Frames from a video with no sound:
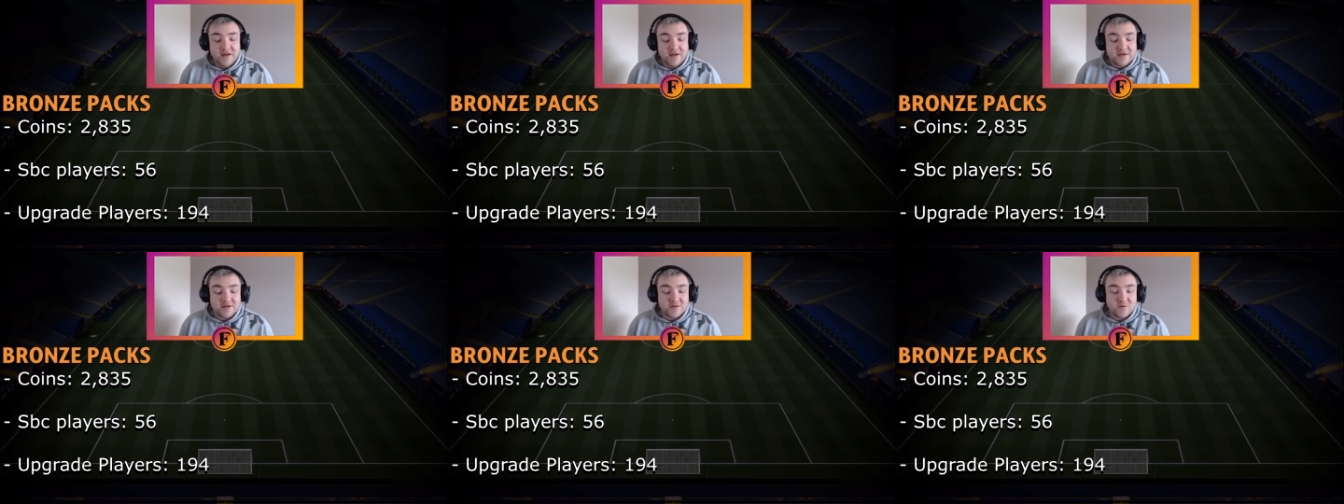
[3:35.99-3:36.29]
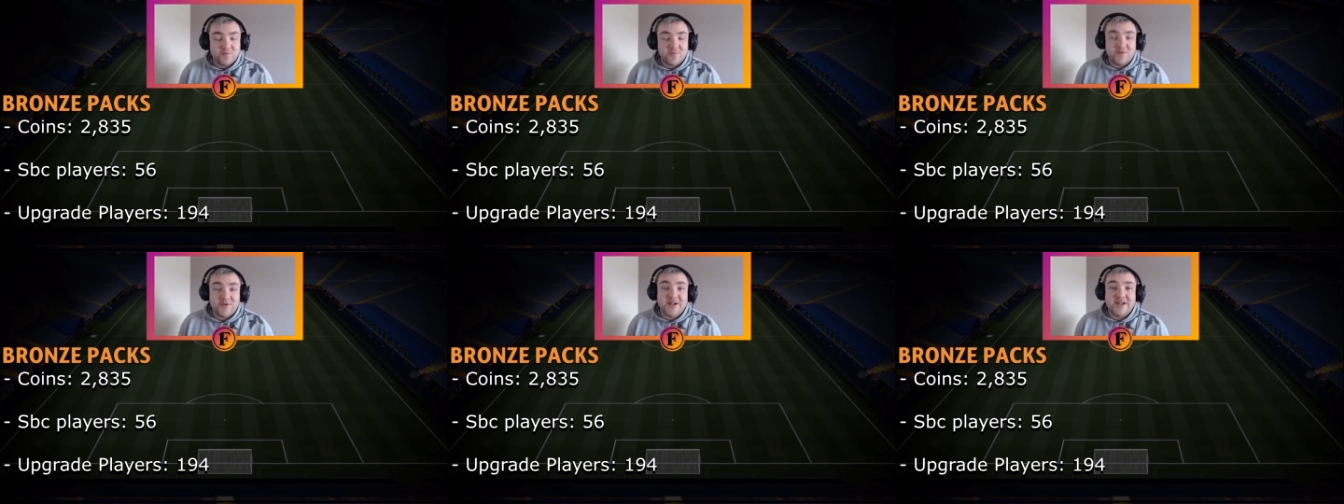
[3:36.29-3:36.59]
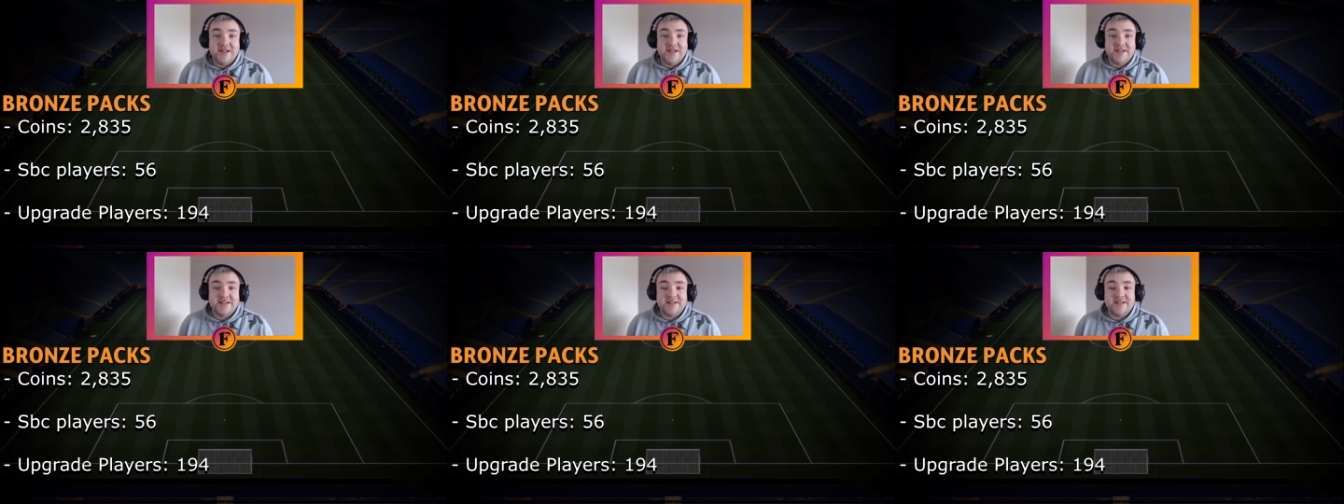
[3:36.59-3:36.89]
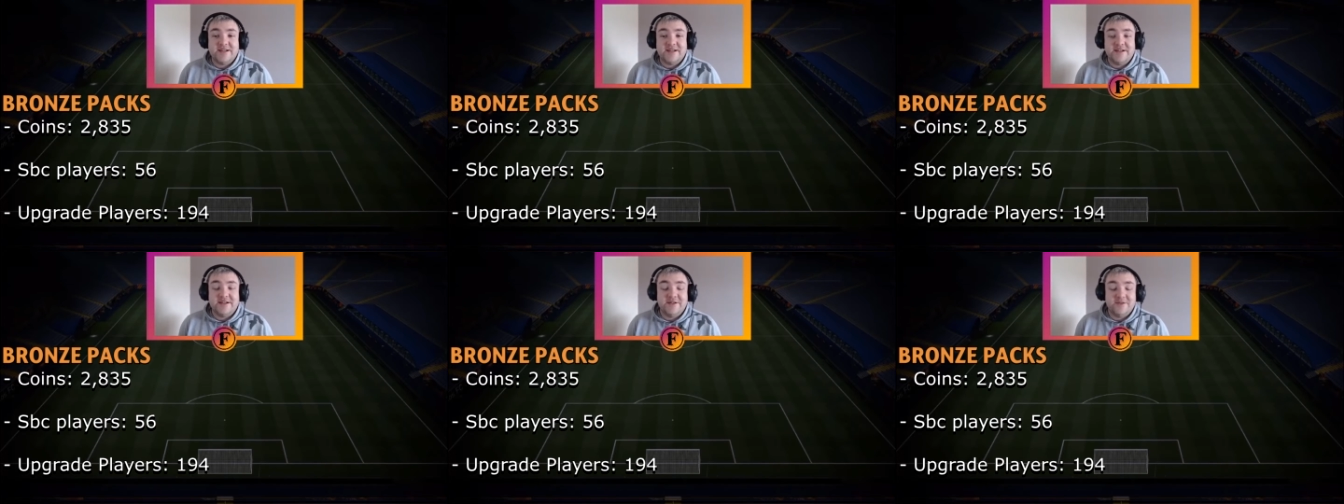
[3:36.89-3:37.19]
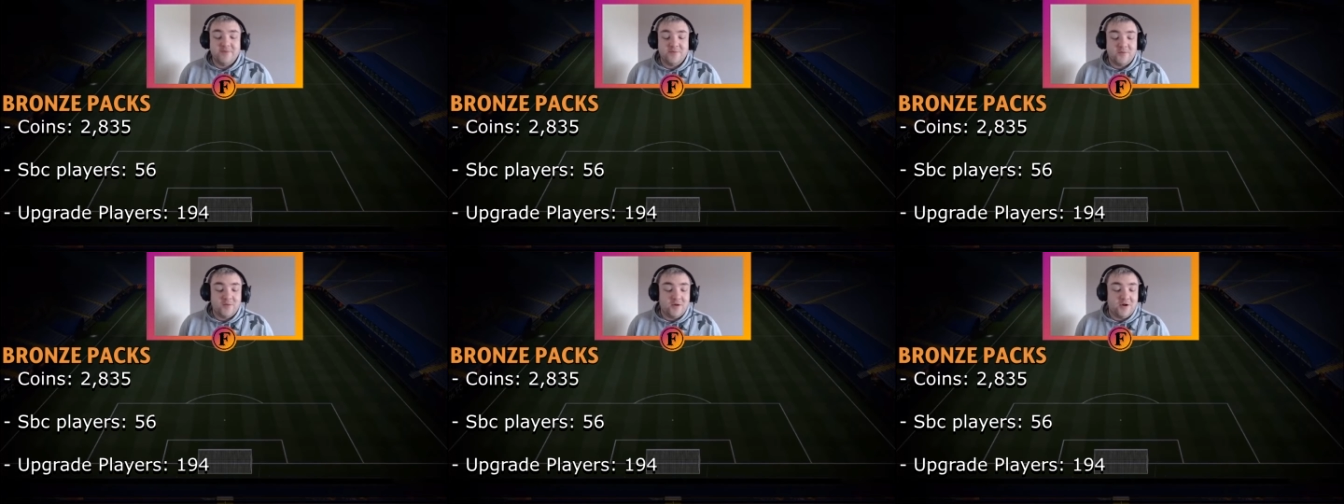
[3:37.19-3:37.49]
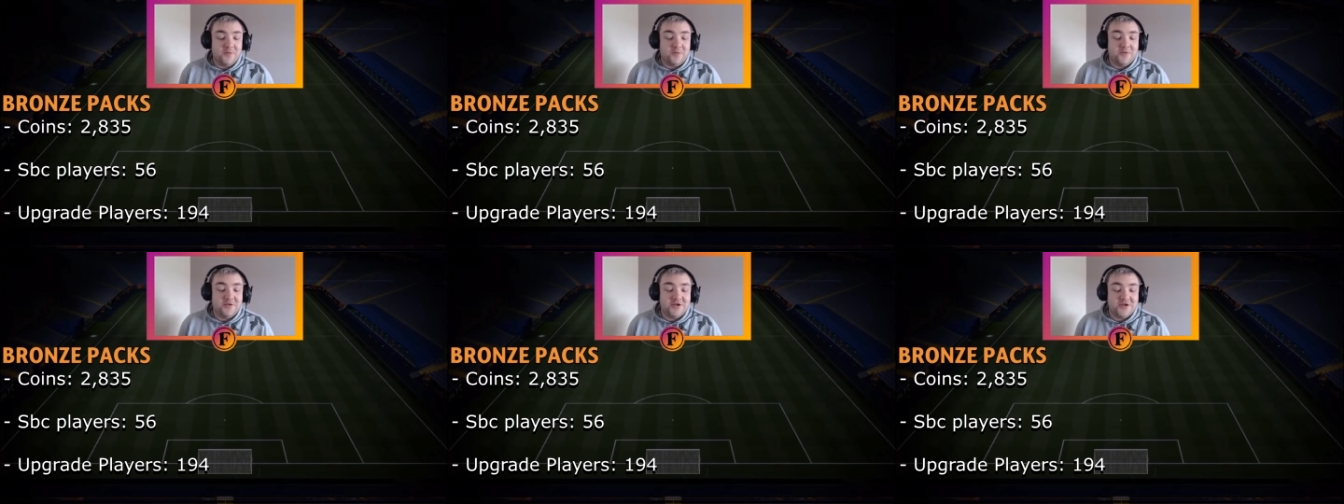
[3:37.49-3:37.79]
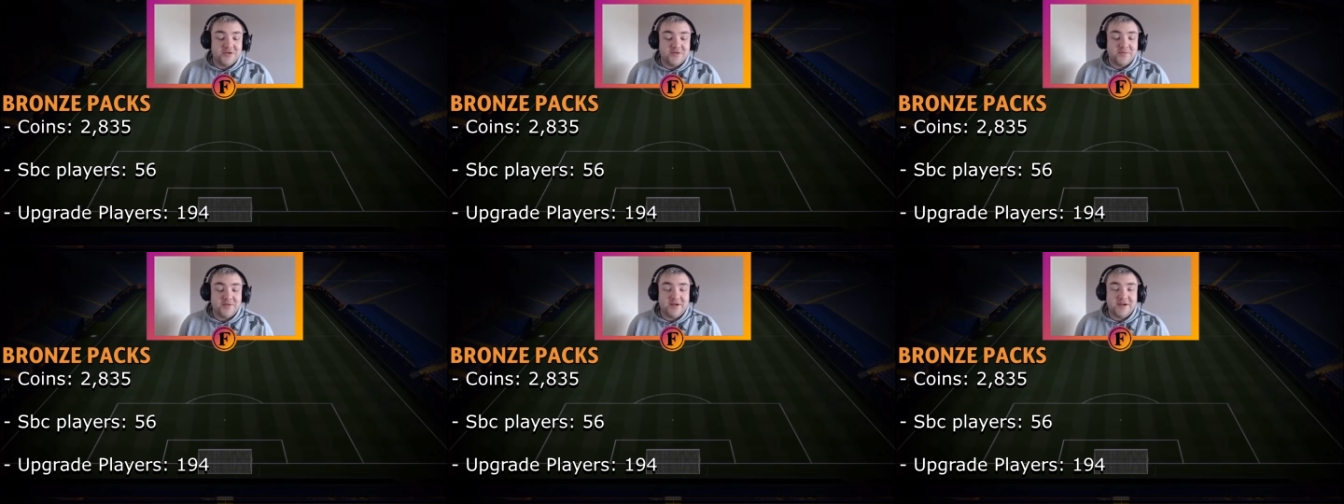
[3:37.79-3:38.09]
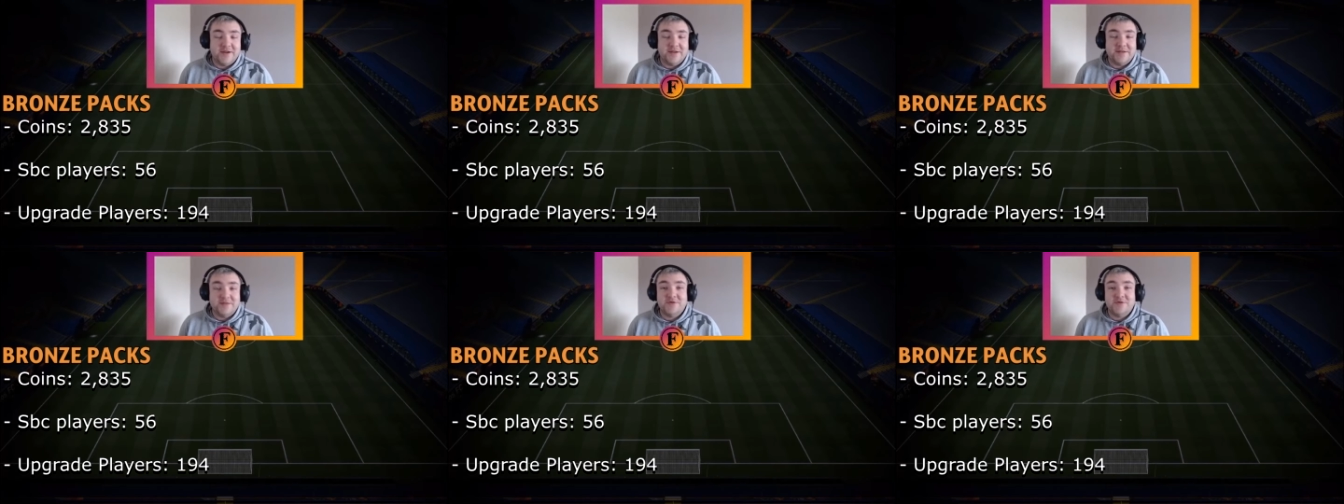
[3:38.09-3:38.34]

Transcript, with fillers: So realistically what we should be getting,